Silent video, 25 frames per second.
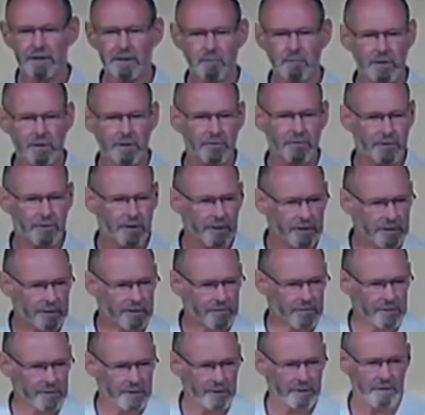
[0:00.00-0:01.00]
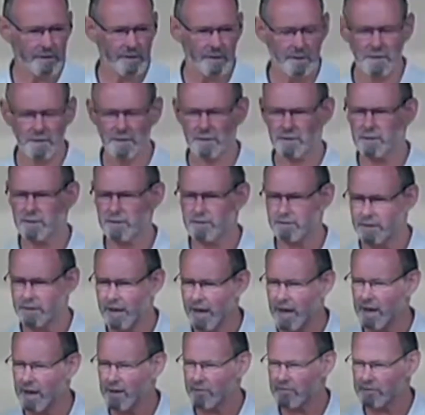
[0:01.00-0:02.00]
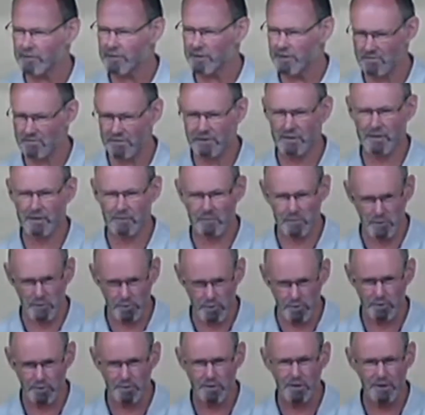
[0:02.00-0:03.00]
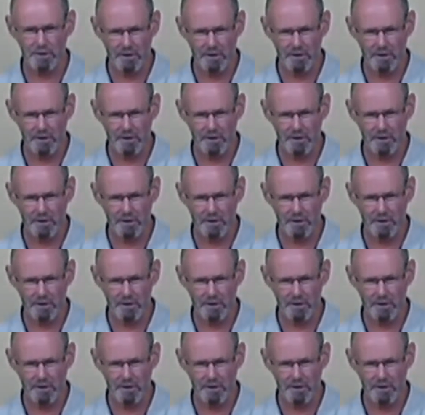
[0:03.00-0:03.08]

To be effective salt and light, you don't have to have the name George,